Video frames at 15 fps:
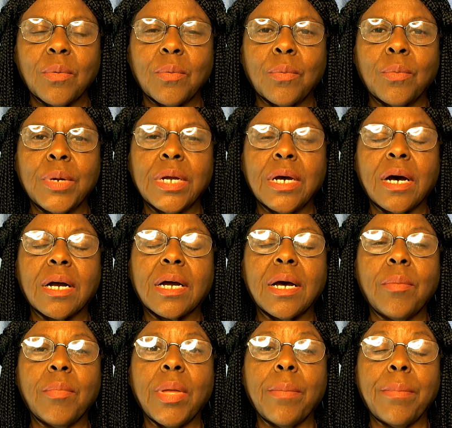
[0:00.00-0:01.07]
We are
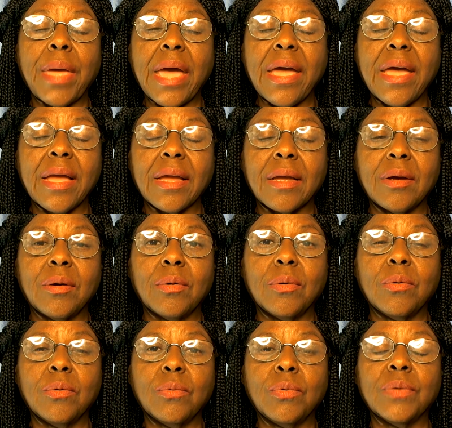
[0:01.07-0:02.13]
coming back
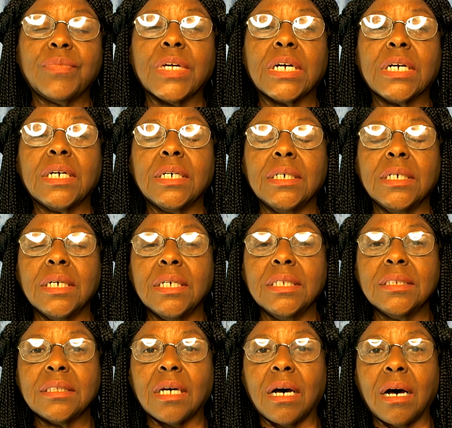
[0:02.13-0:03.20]
with the
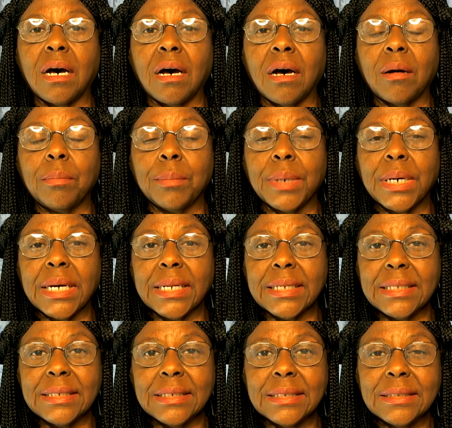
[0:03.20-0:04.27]
cons of
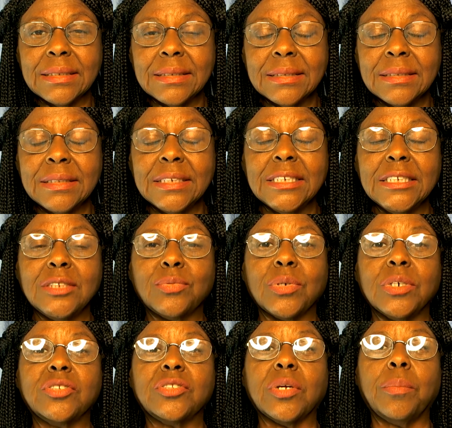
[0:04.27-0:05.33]
mullein. These
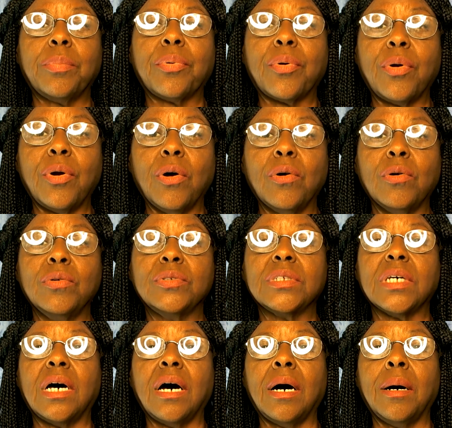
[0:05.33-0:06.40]
was the pros
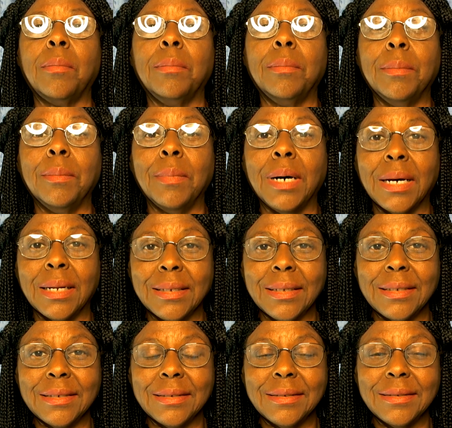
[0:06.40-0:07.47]
of
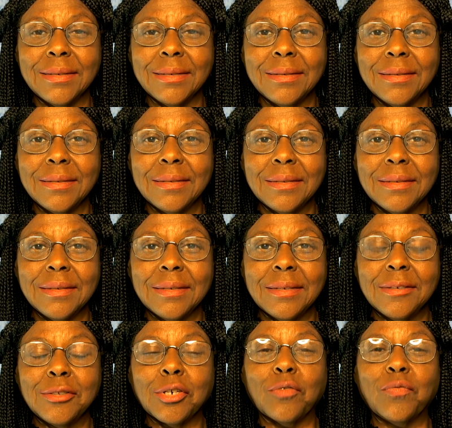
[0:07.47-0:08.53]
mullein.
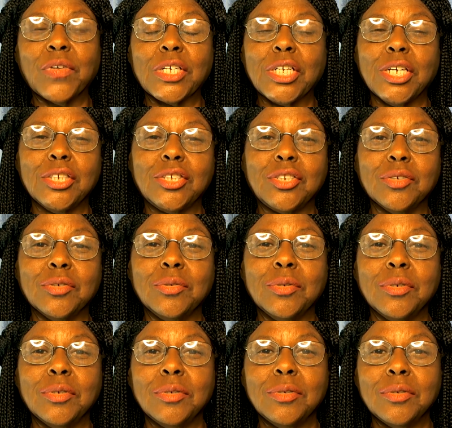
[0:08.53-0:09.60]
Don't forget to
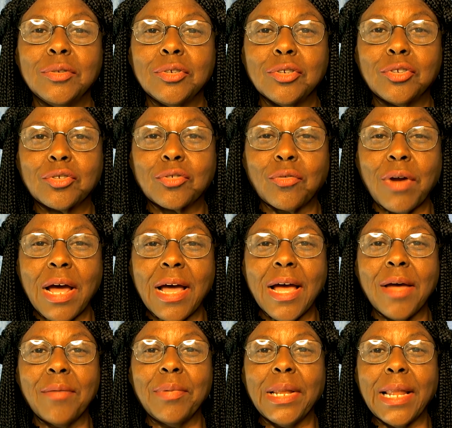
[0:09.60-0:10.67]

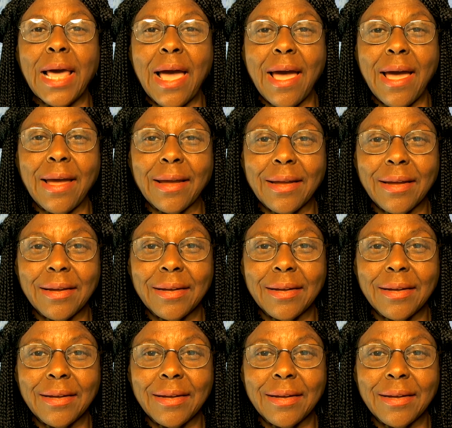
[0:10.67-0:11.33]
subscribe, like,